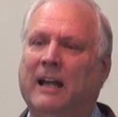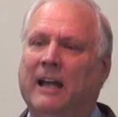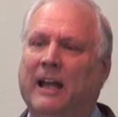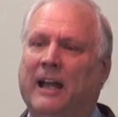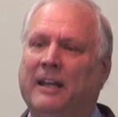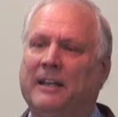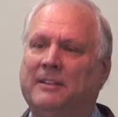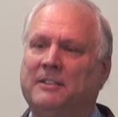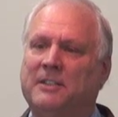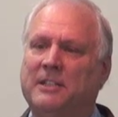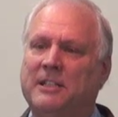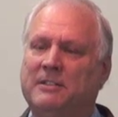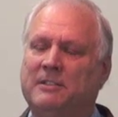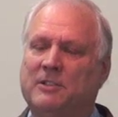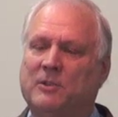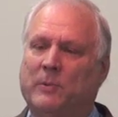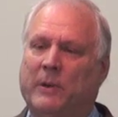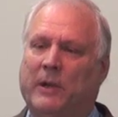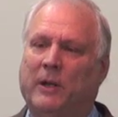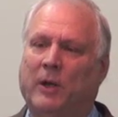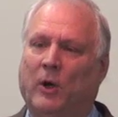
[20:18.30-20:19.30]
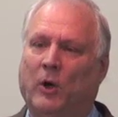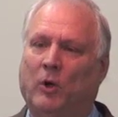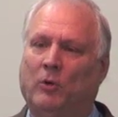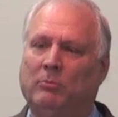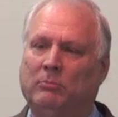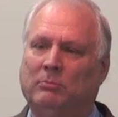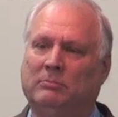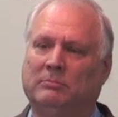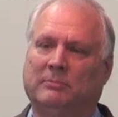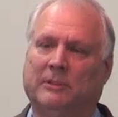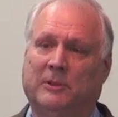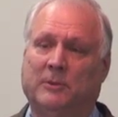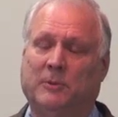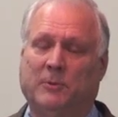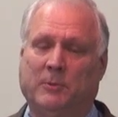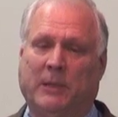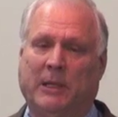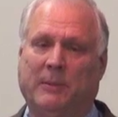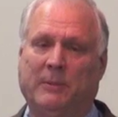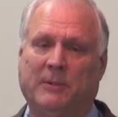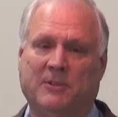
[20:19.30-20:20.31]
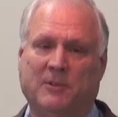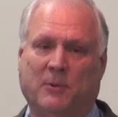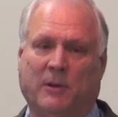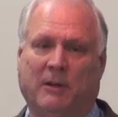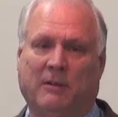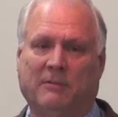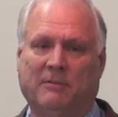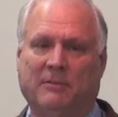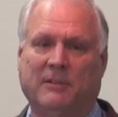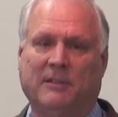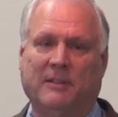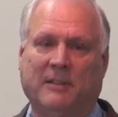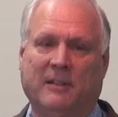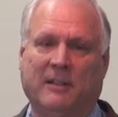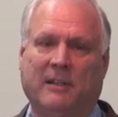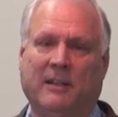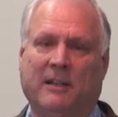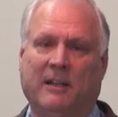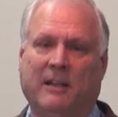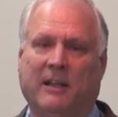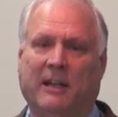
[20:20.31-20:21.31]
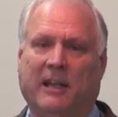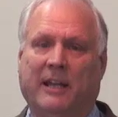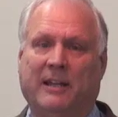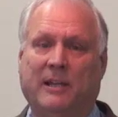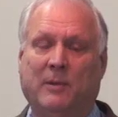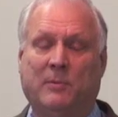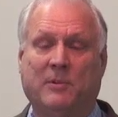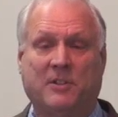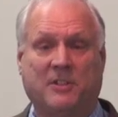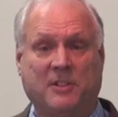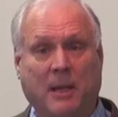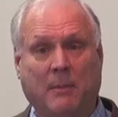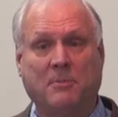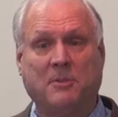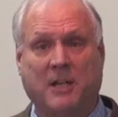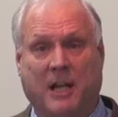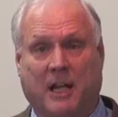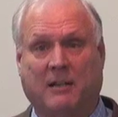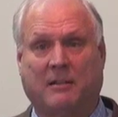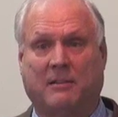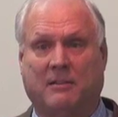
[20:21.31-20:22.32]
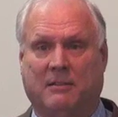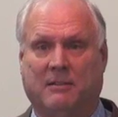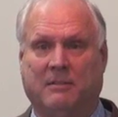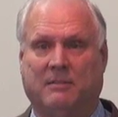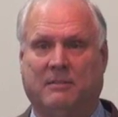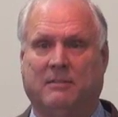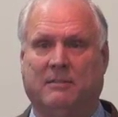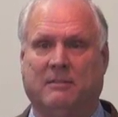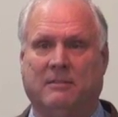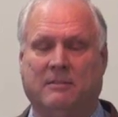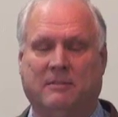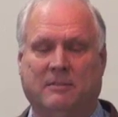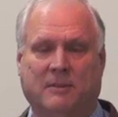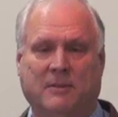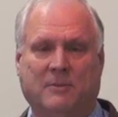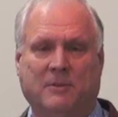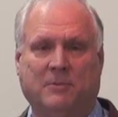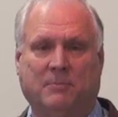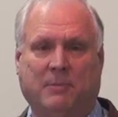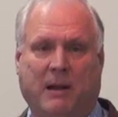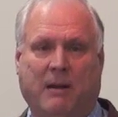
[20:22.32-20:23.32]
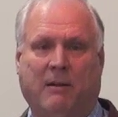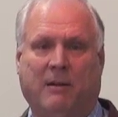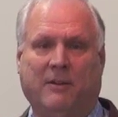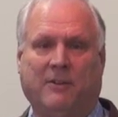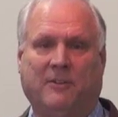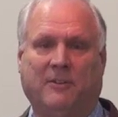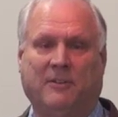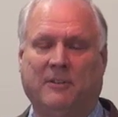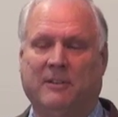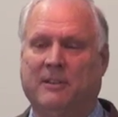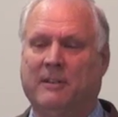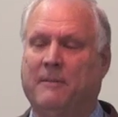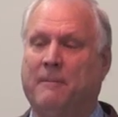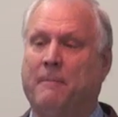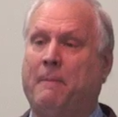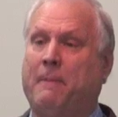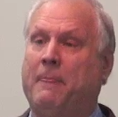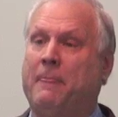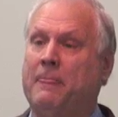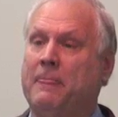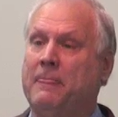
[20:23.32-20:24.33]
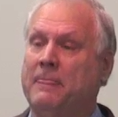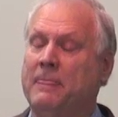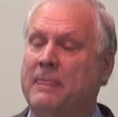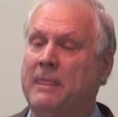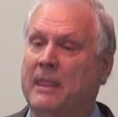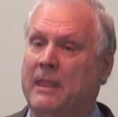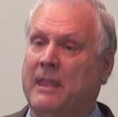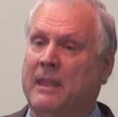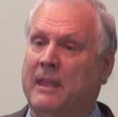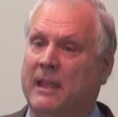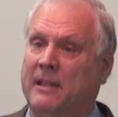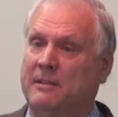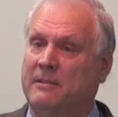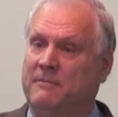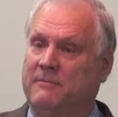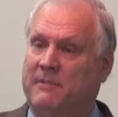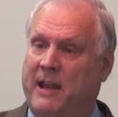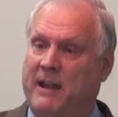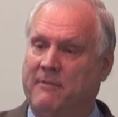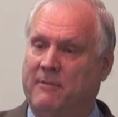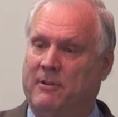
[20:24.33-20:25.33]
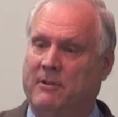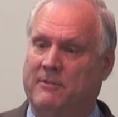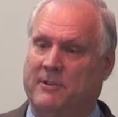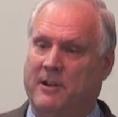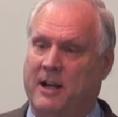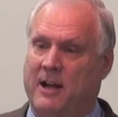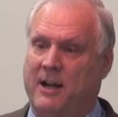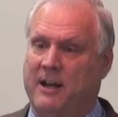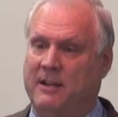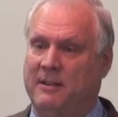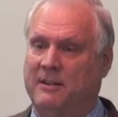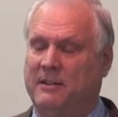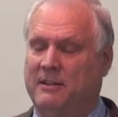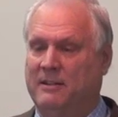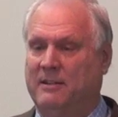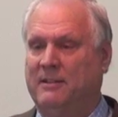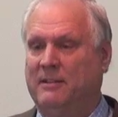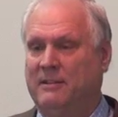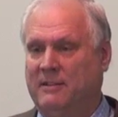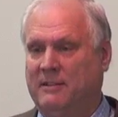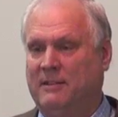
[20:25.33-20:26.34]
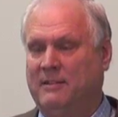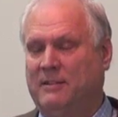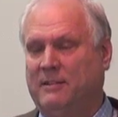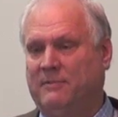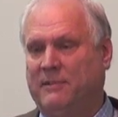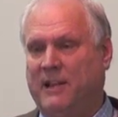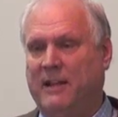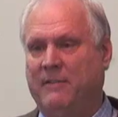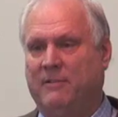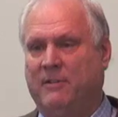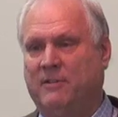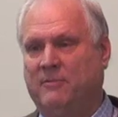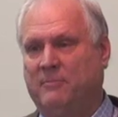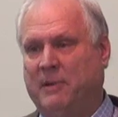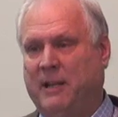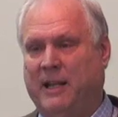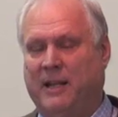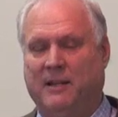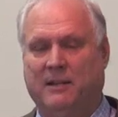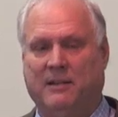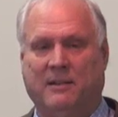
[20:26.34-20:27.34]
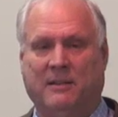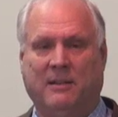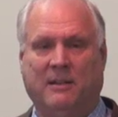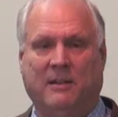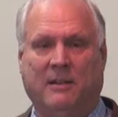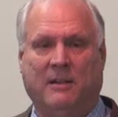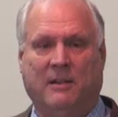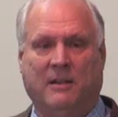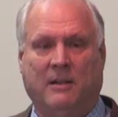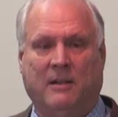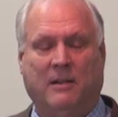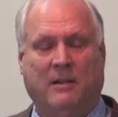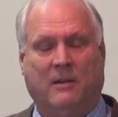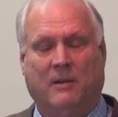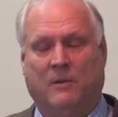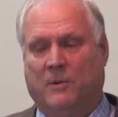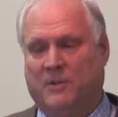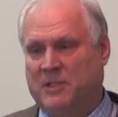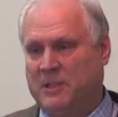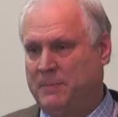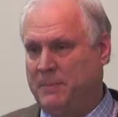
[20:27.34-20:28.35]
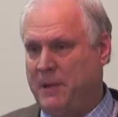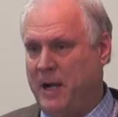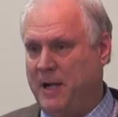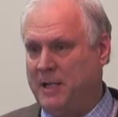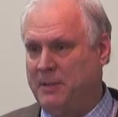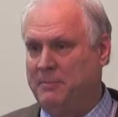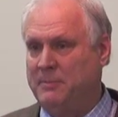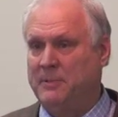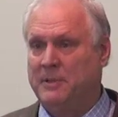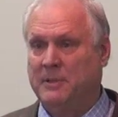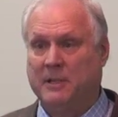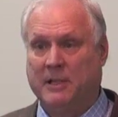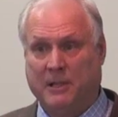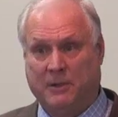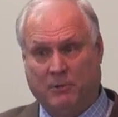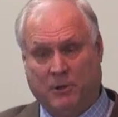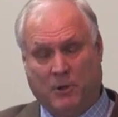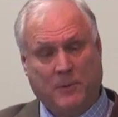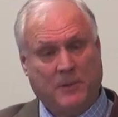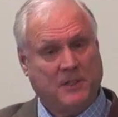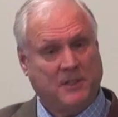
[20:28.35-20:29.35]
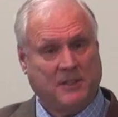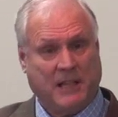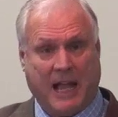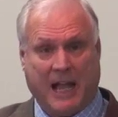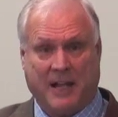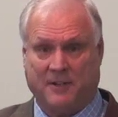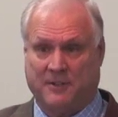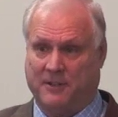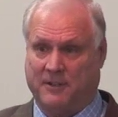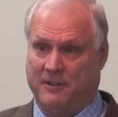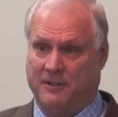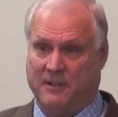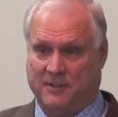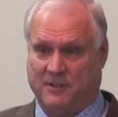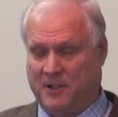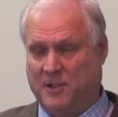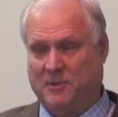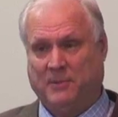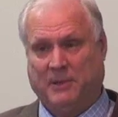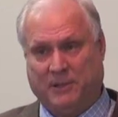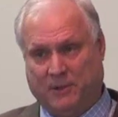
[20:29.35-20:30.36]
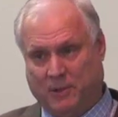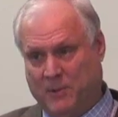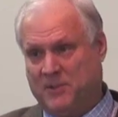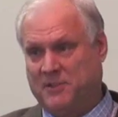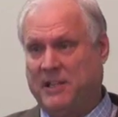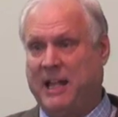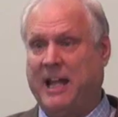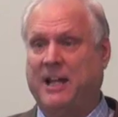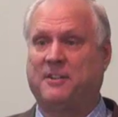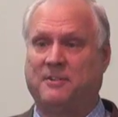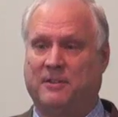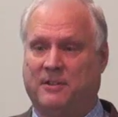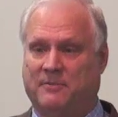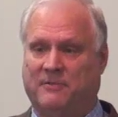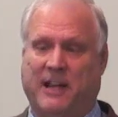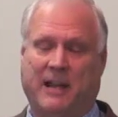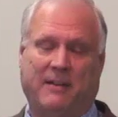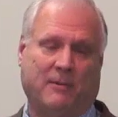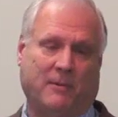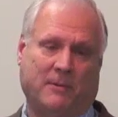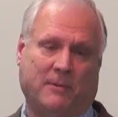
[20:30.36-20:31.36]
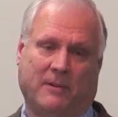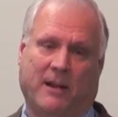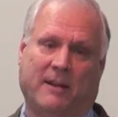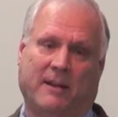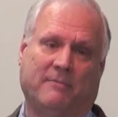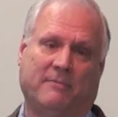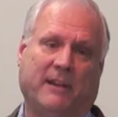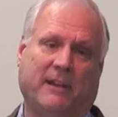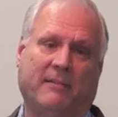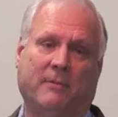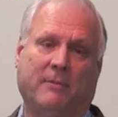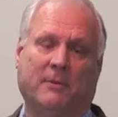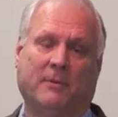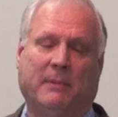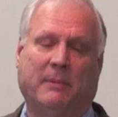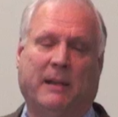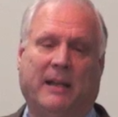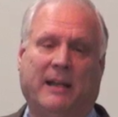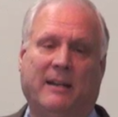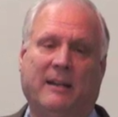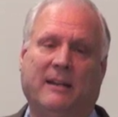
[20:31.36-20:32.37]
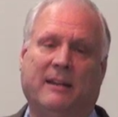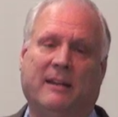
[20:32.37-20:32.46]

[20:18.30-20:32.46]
and Jesus went home, this was when he was 12, and he was subject to his parents. And the favor of God and the favor of man was upon him. He grew in stature in favor with God and favor with man.